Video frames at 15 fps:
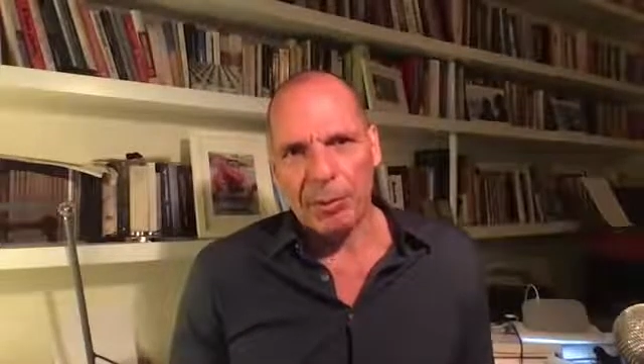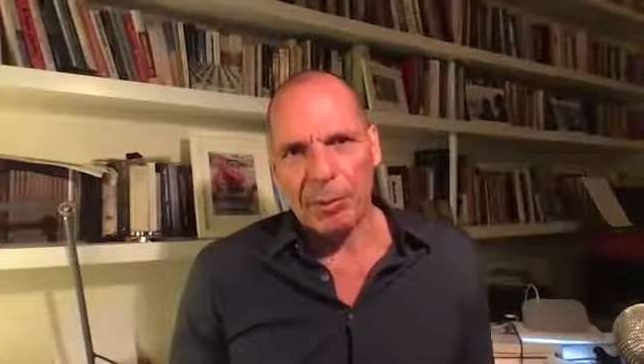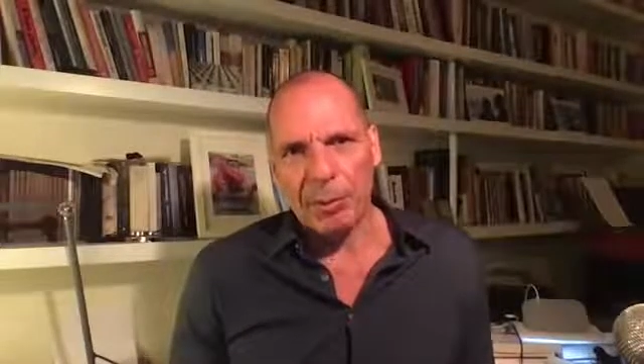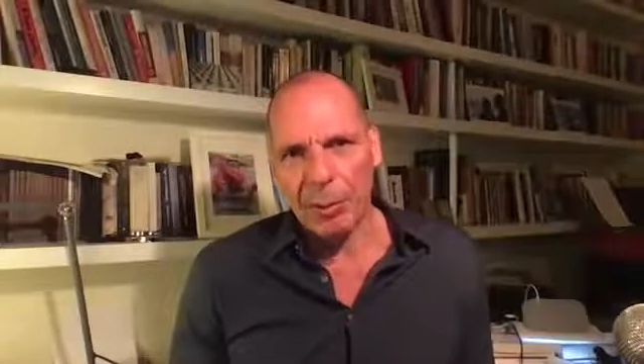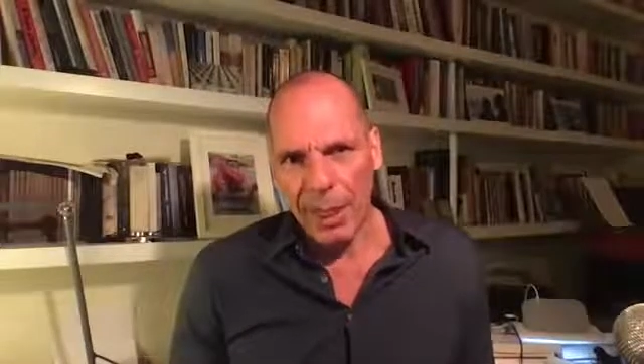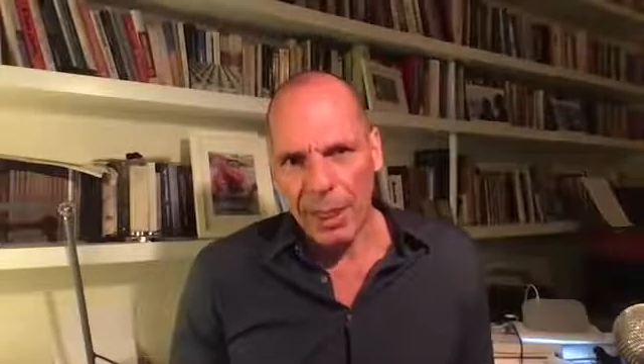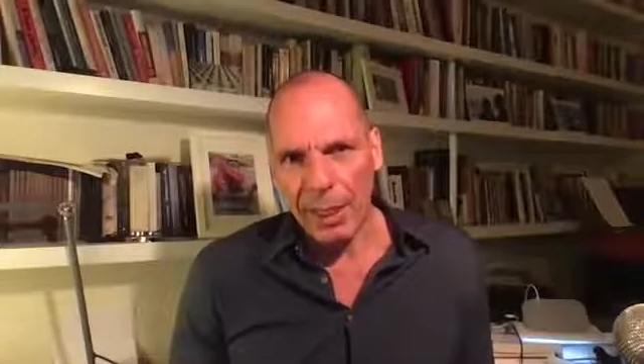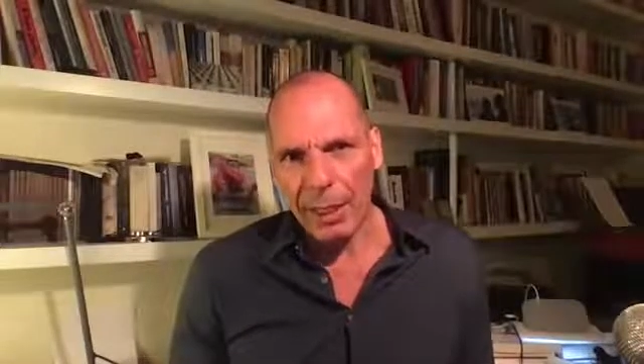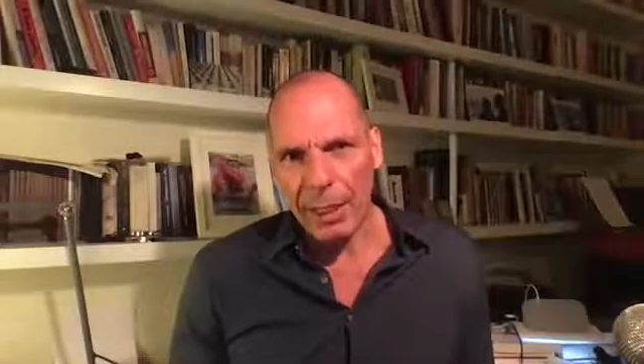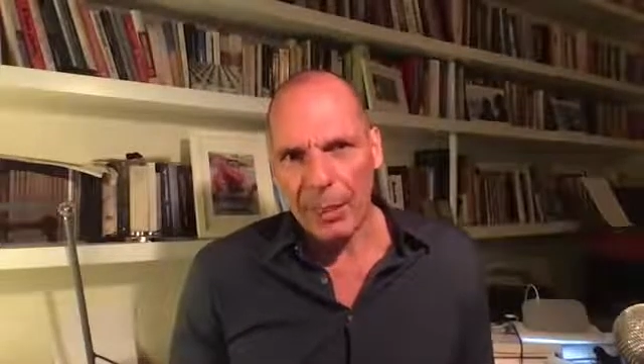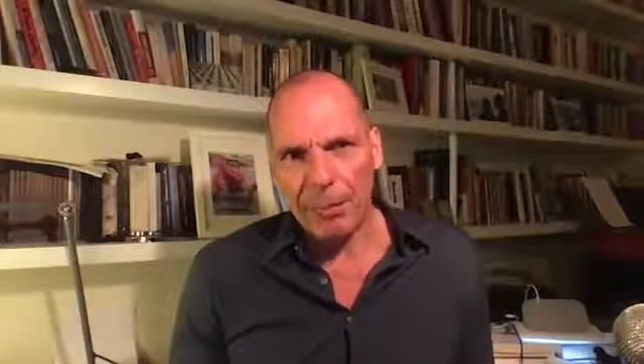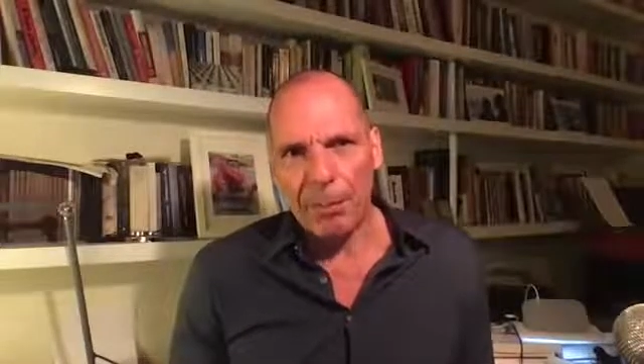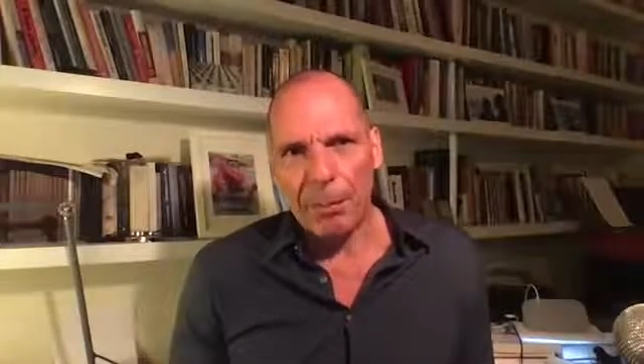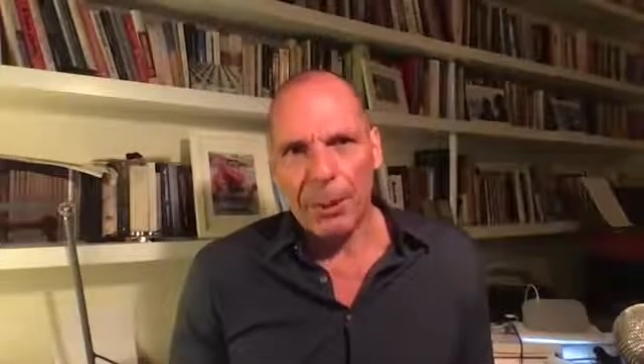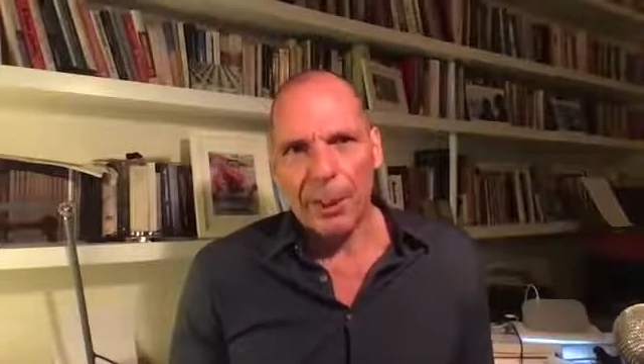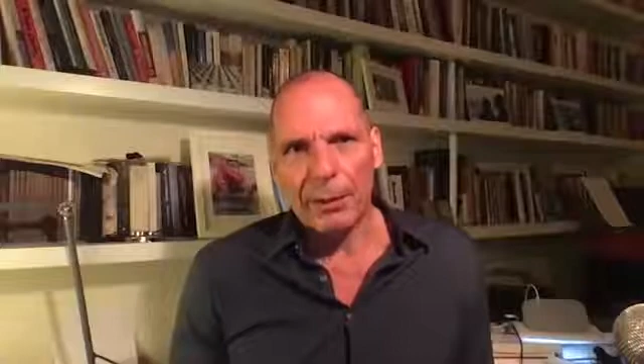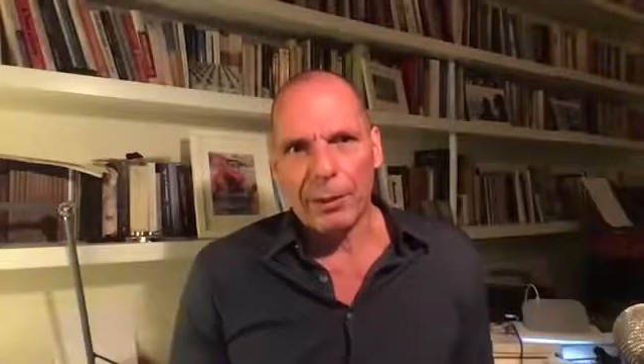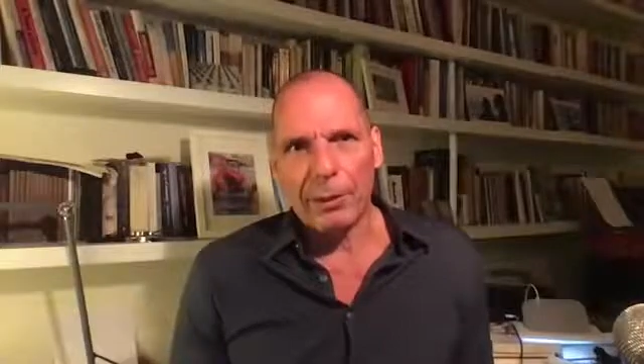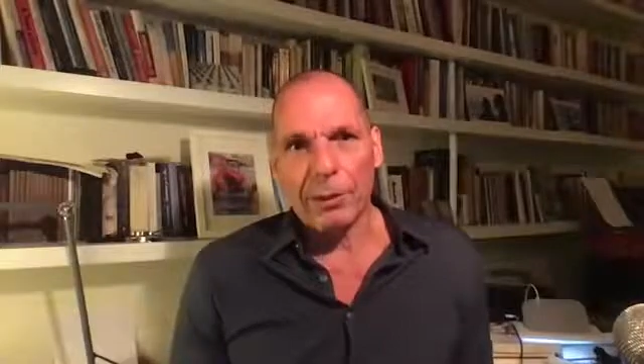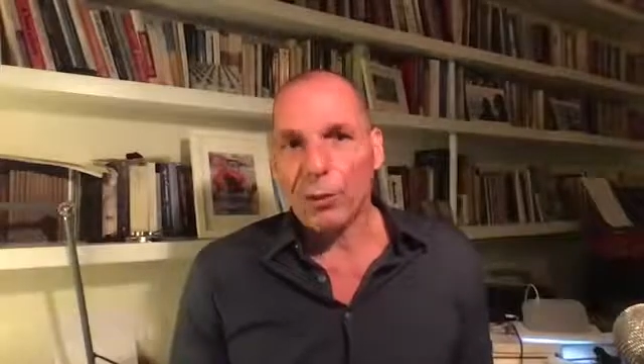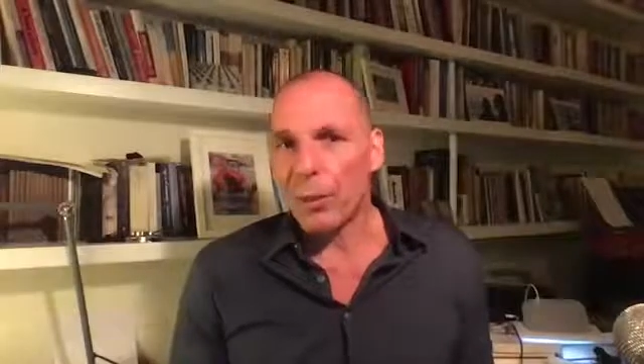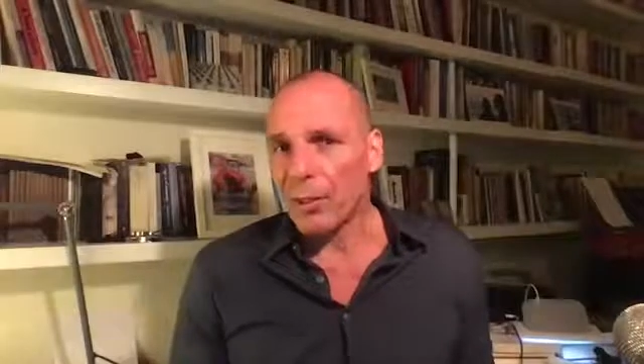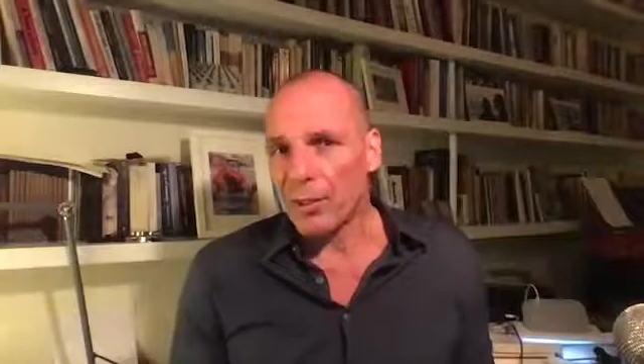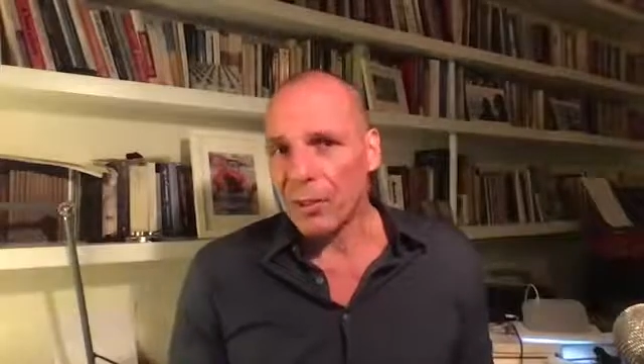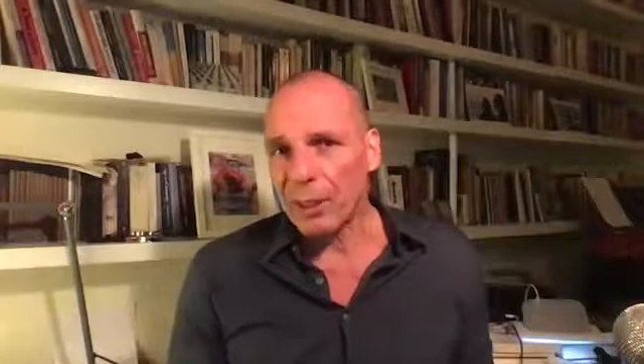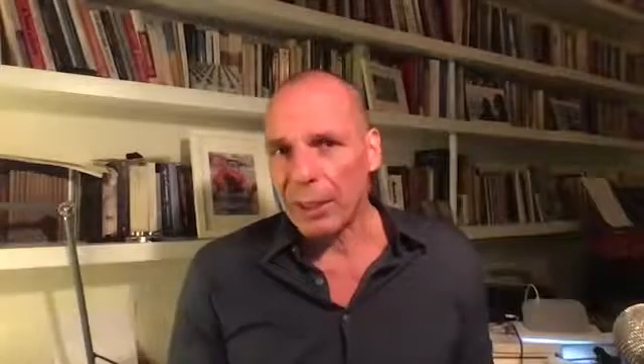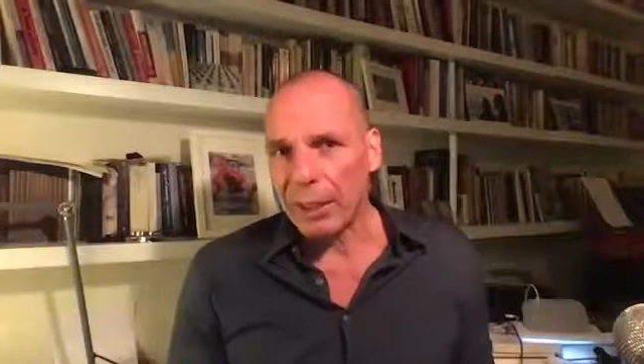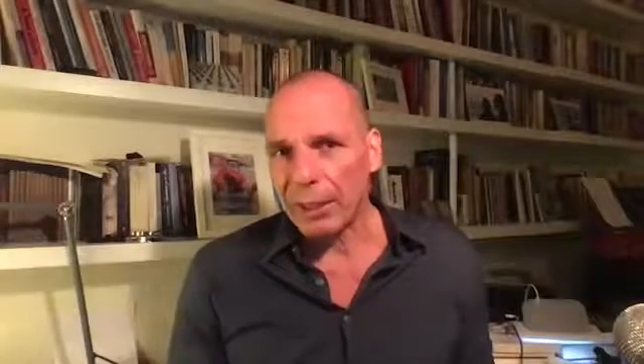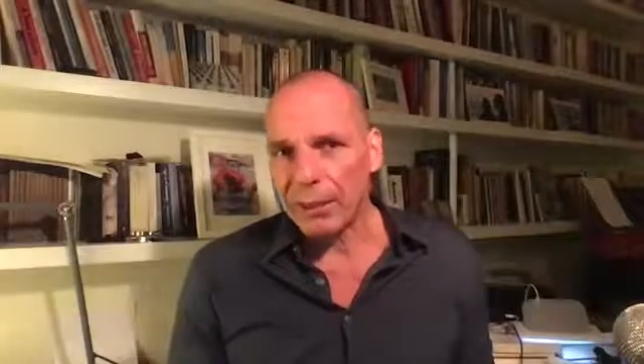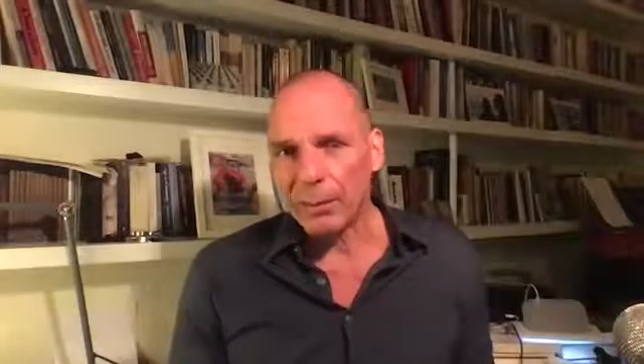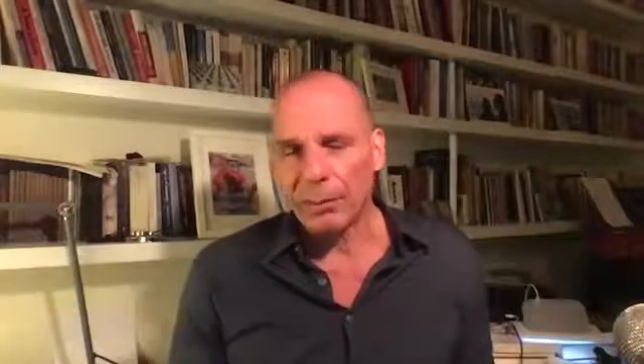today compared to 2008?